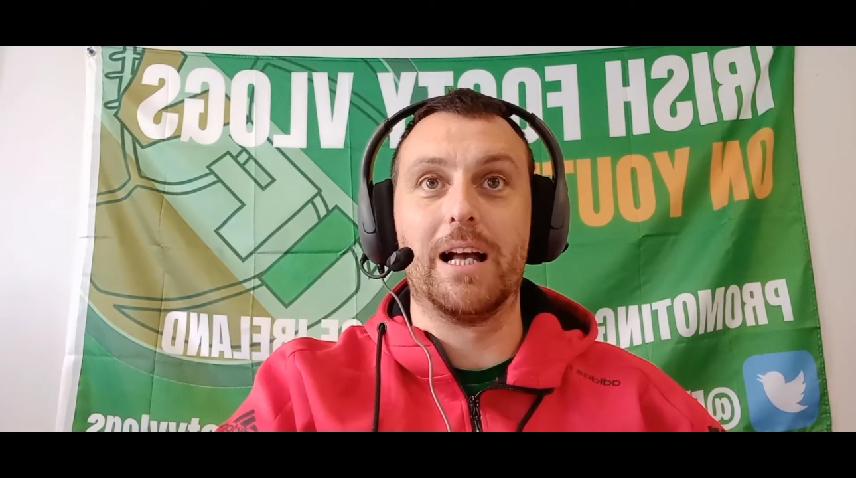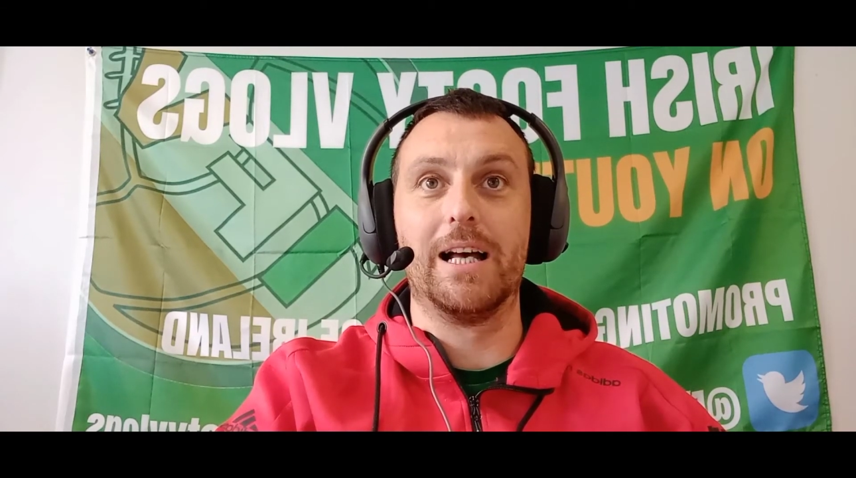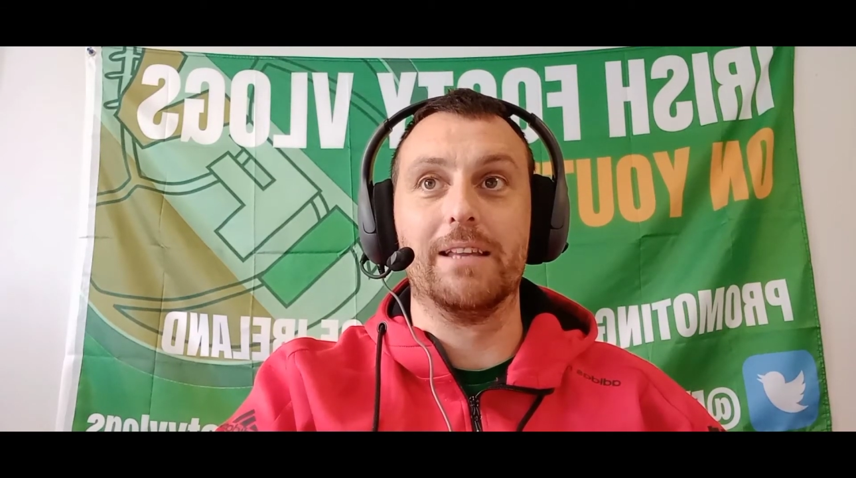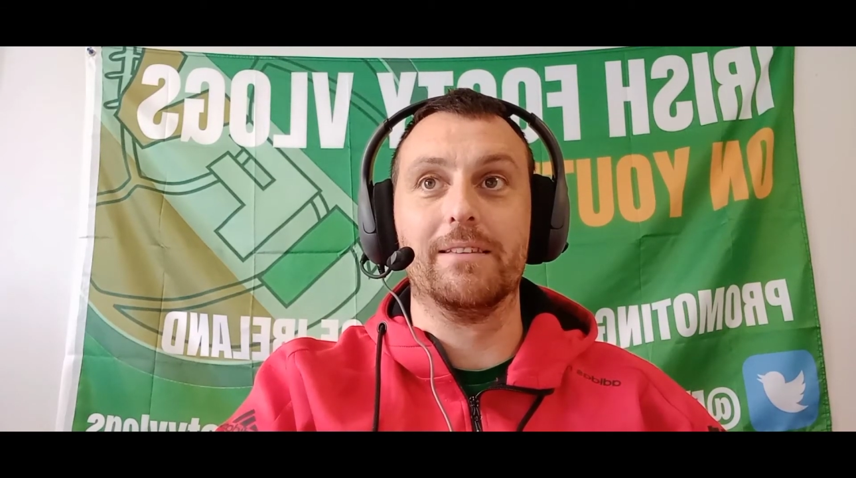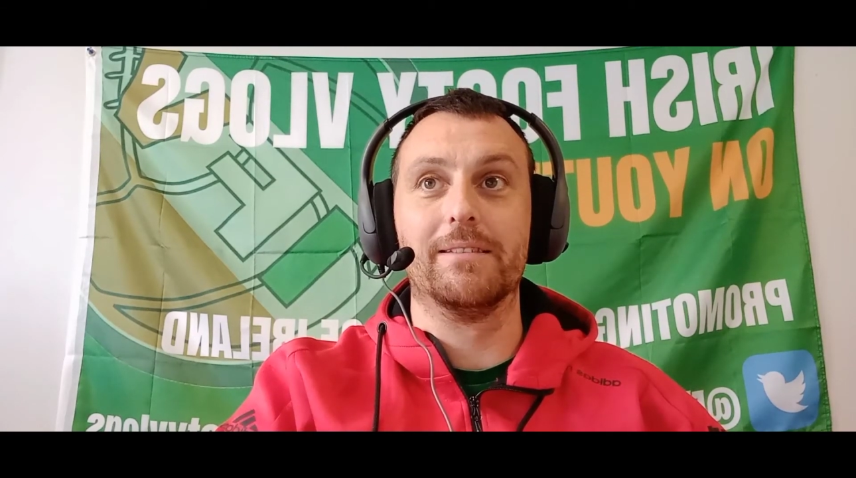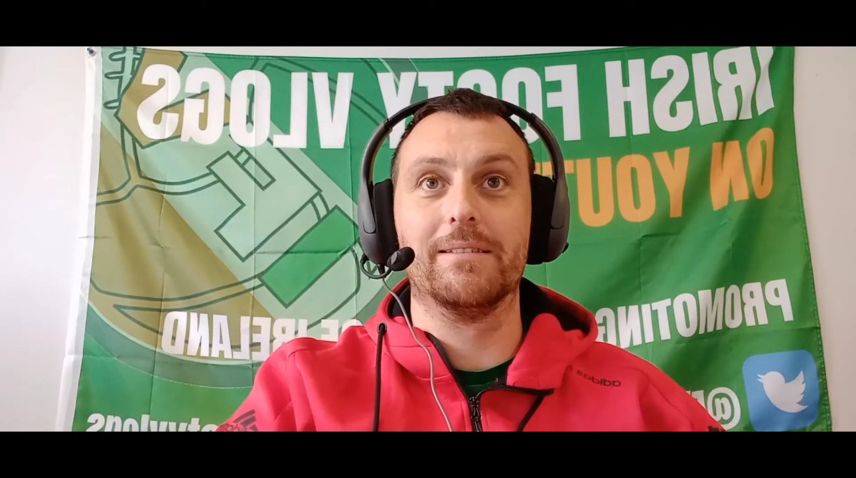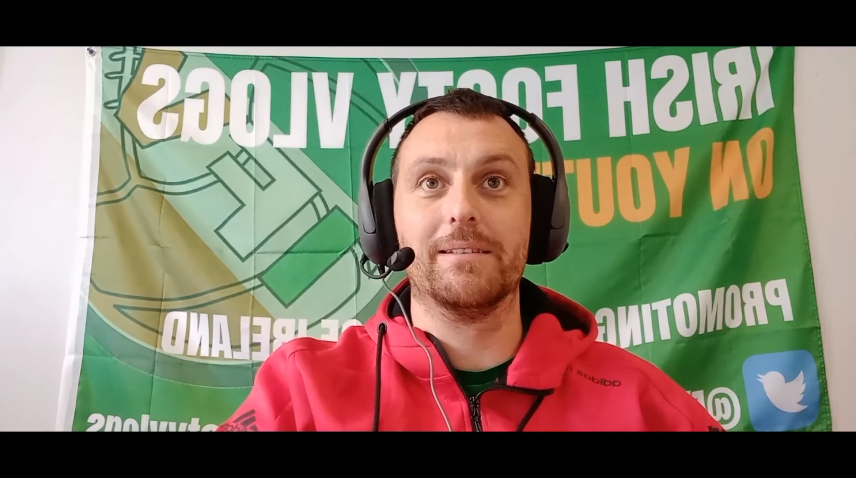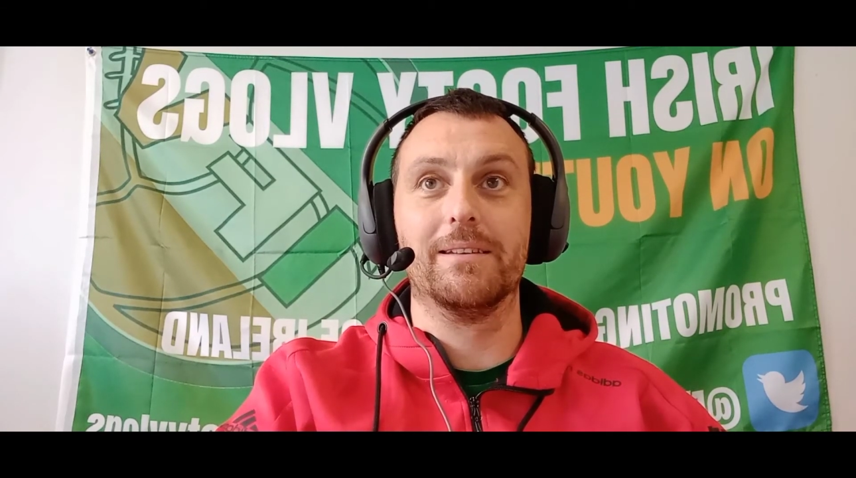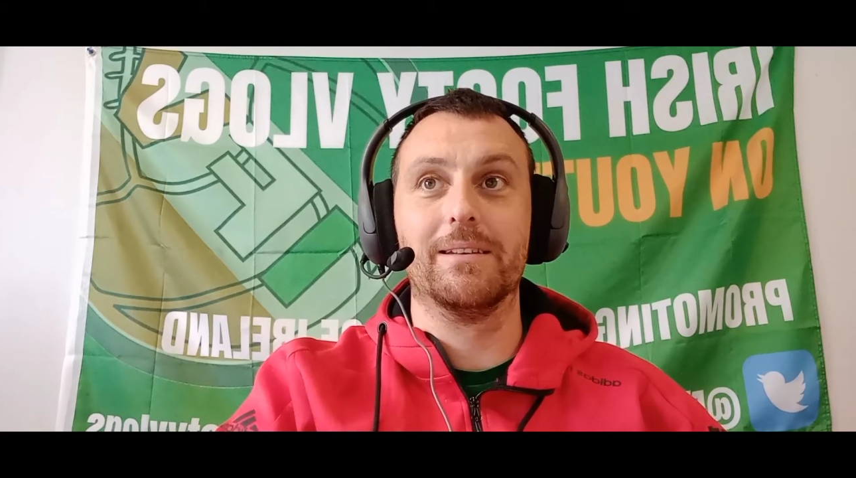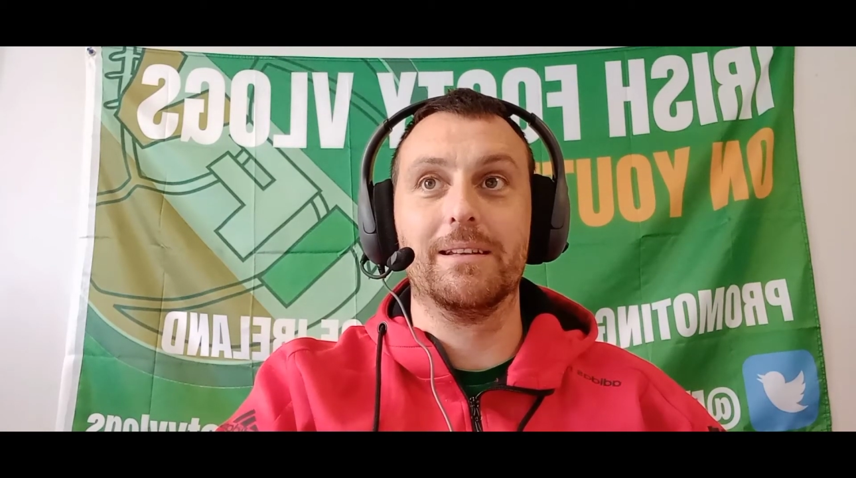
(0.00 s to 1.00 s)
And,
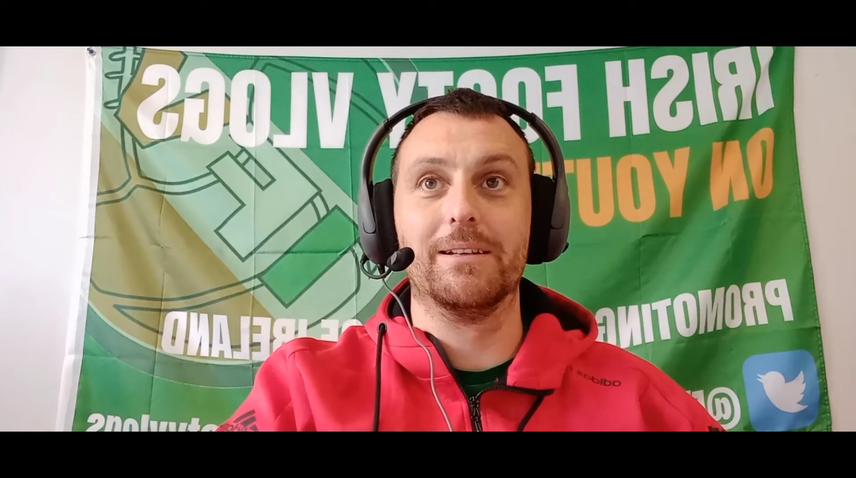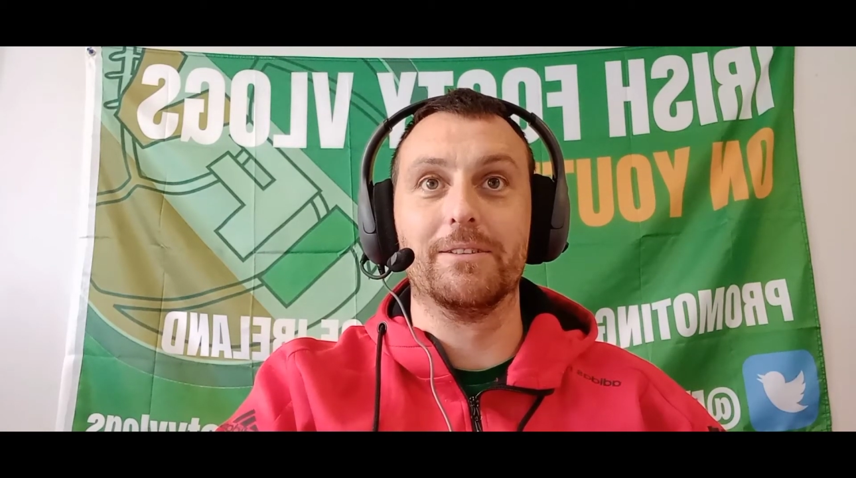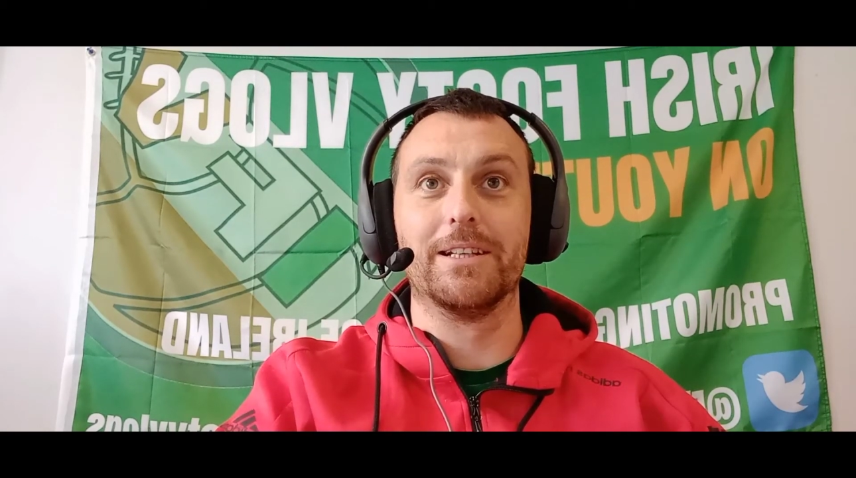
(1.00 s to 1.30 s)
you know,